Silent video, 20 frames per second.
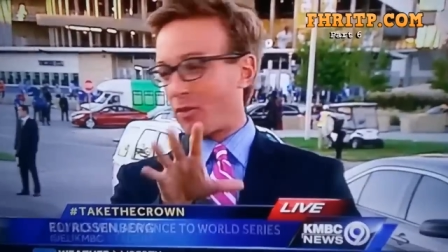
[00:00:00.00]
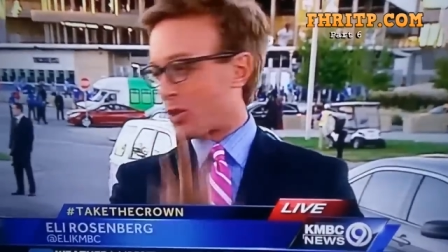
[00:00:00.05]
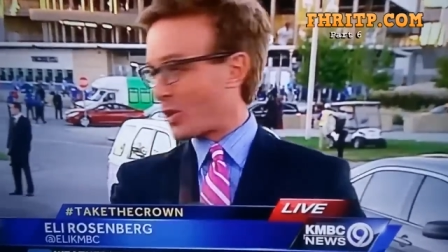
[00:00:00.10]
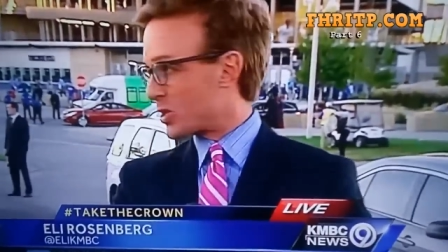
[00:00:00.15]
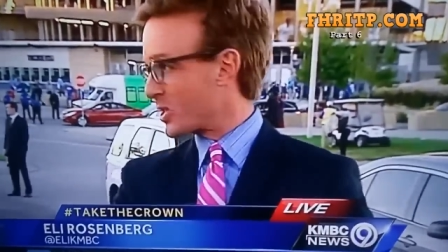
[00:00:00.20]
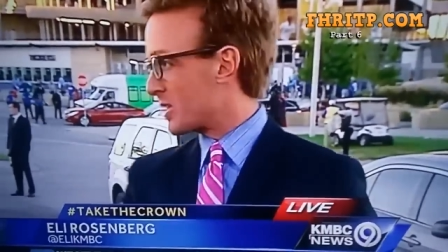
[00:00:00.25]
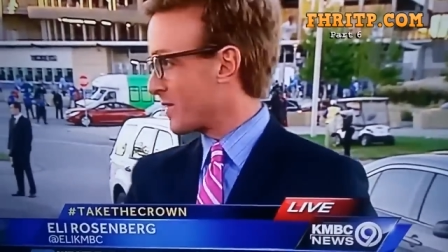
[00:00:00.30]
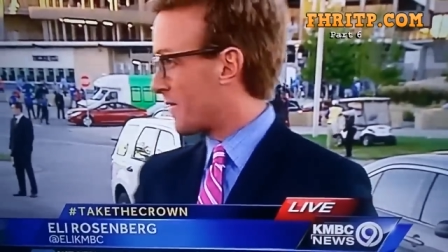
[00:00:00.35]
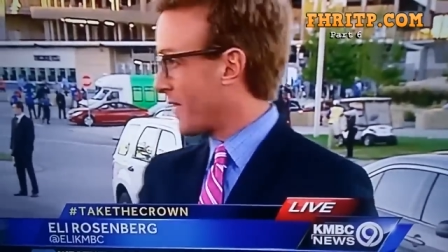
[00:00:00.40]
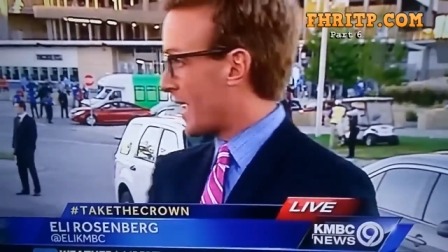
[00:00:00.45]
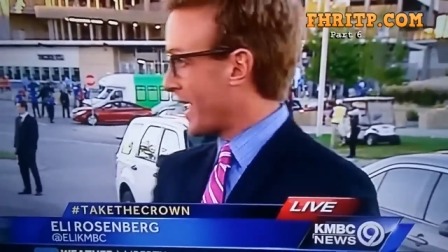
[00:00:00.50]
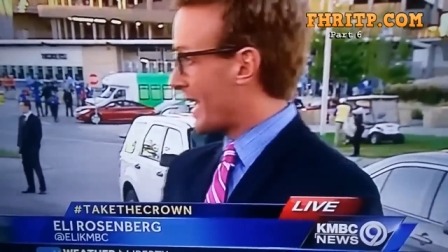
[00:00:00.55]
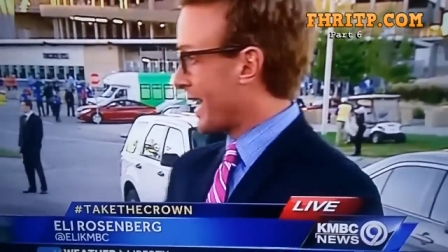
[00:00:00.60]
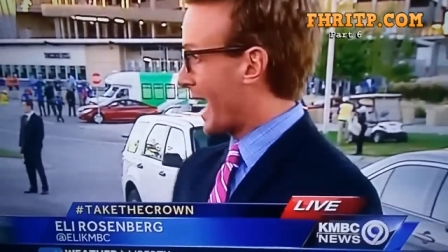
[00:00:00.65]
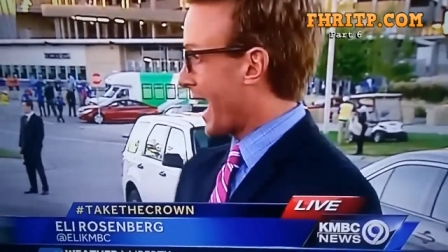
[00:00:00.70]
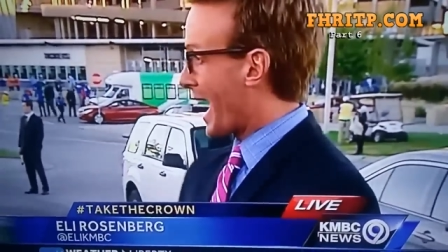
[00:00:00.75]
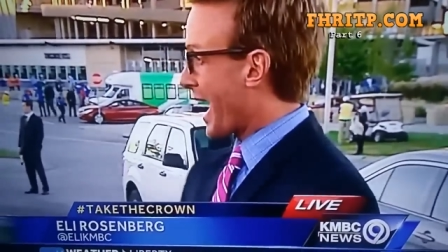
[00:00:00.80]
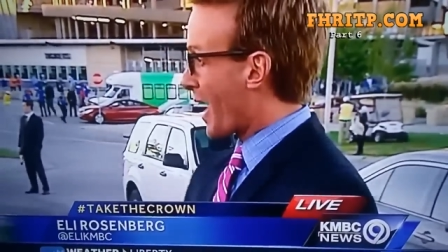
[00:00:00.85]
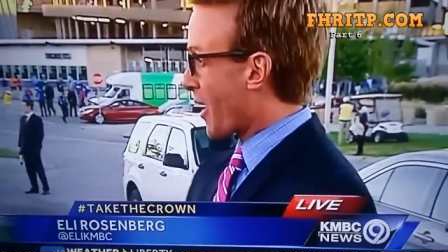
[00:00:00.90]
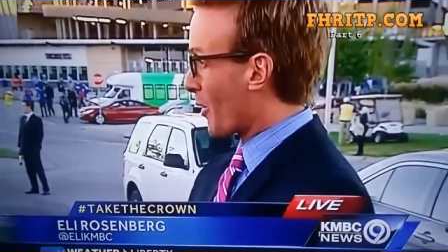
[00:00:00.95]
the first
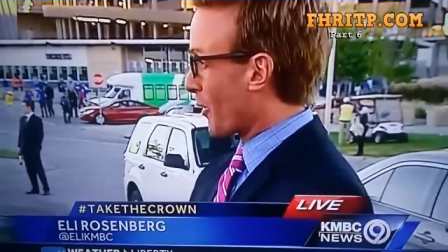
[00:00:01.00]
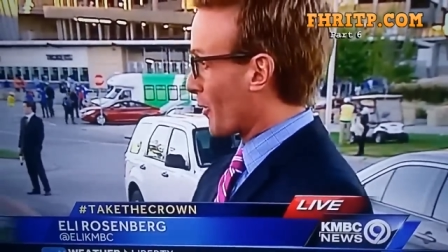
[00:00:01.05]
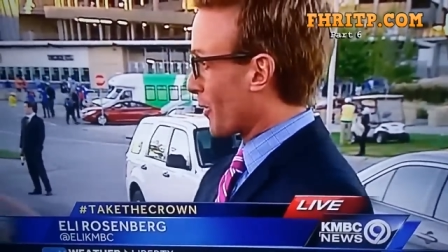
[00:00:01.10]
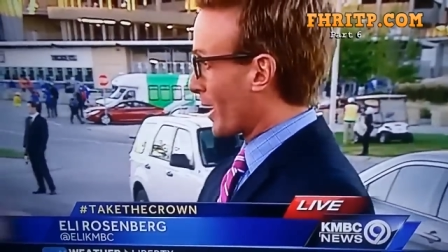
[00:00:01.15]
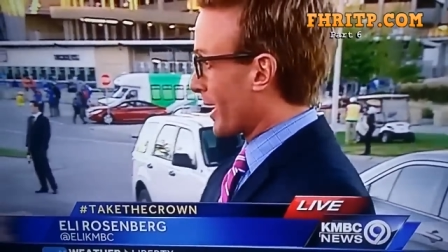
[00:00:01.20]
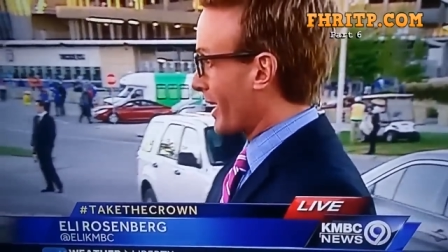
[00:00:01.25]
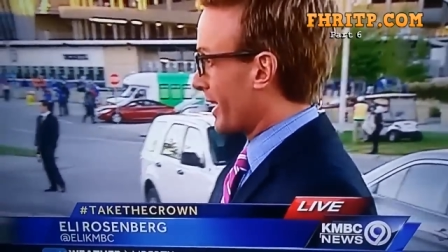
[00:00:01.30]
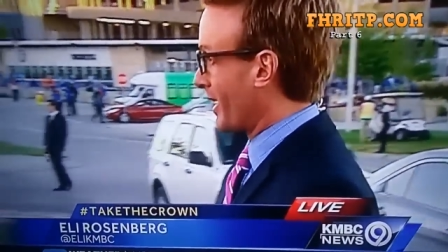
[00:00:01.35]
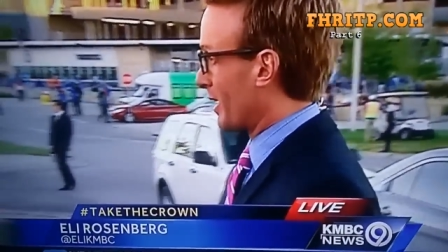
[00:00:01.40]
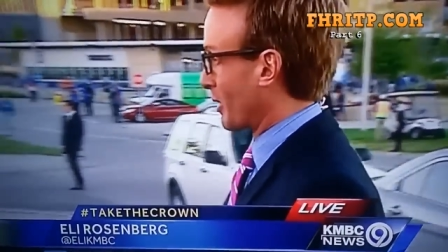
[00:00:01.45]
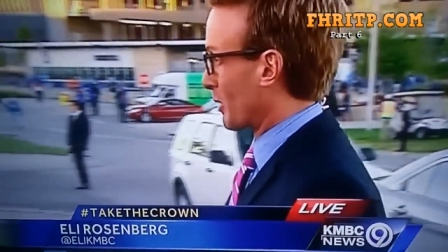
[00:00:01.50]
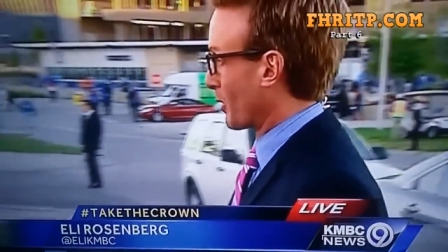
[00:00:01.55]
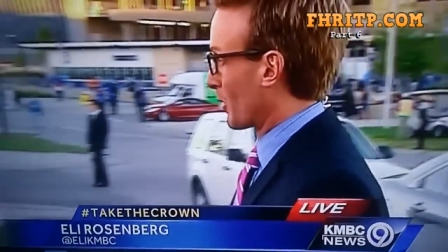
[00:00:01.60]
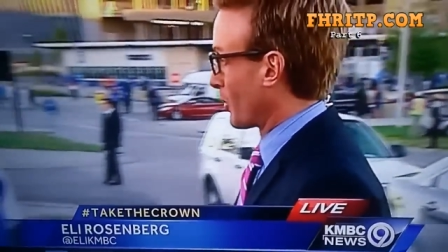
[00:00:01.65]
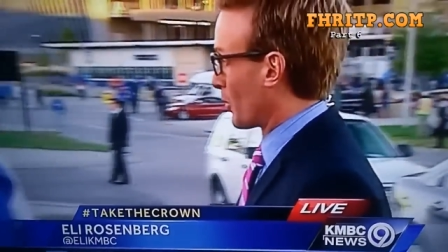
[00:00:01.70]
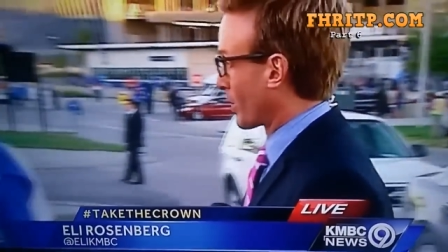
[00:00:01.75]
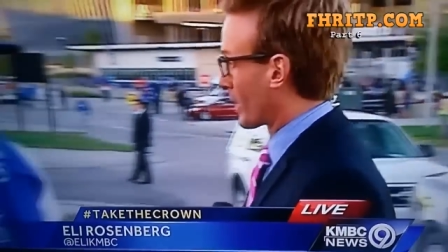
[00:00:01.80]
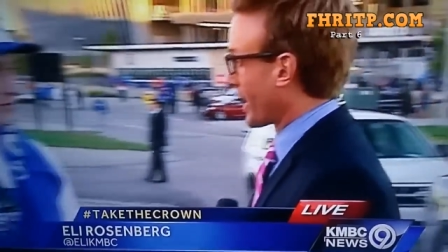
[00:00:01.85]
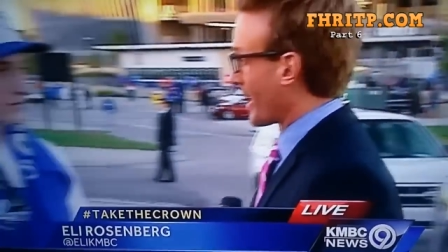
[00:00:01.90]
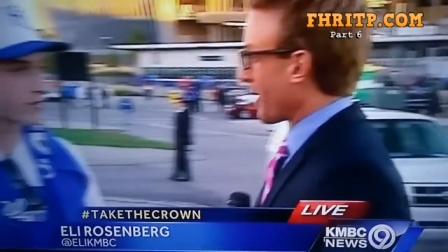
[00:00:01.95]
fan out right
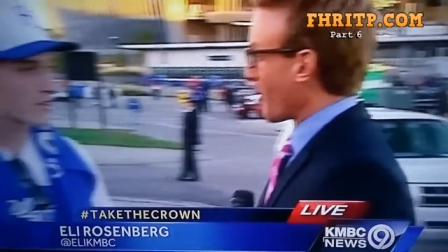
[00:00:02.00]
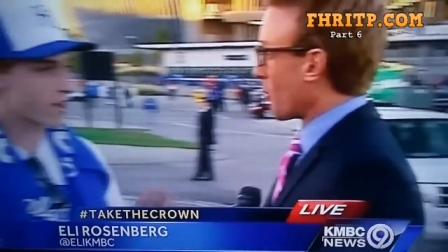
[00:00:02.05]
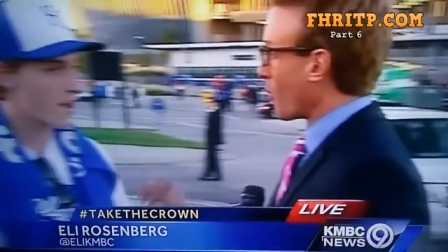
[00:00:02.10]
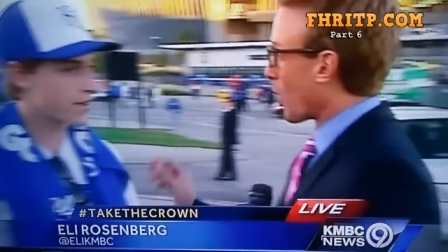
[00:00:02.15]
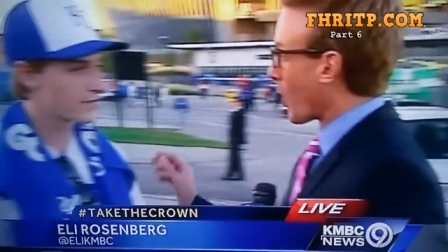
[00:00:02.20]
here, Luke.